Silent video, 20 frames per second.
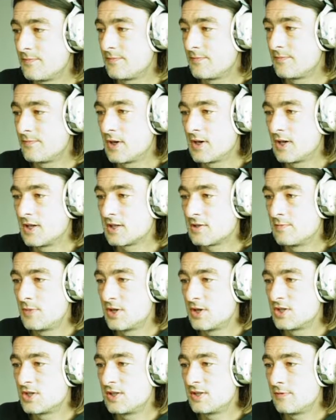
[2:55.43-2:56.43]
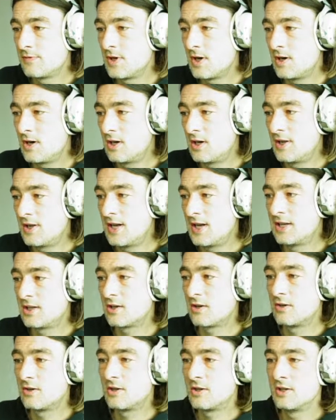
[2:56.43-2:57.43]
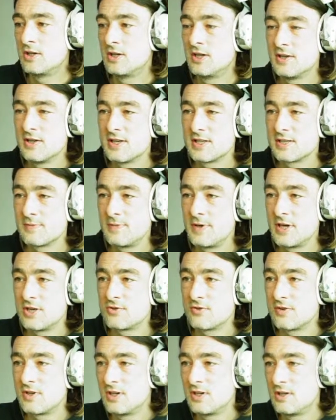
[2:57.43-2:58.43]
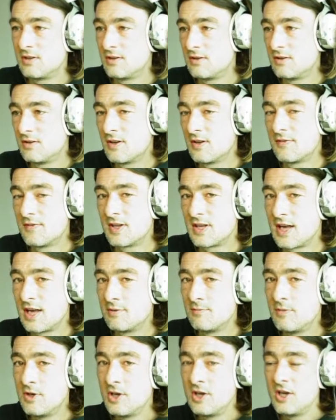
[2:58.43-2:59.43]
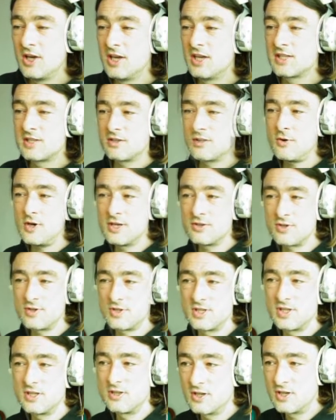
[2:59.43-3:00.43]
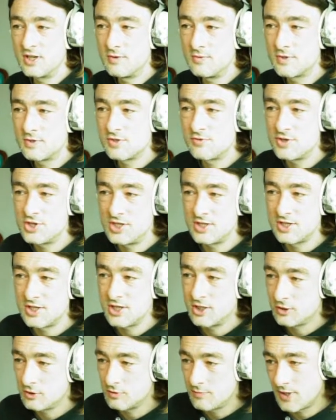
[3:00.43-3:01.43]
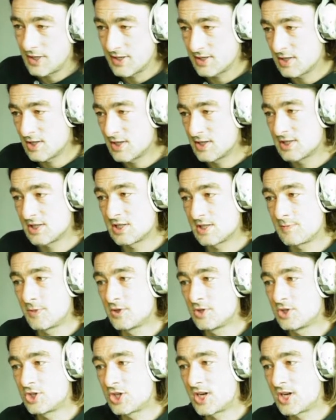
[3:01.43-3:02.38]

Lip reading: We're going to get some pictures if we highlight. There you go, look. There's a picture of the game. It's quite interesting that it was originally titled Mike Tyson's Punch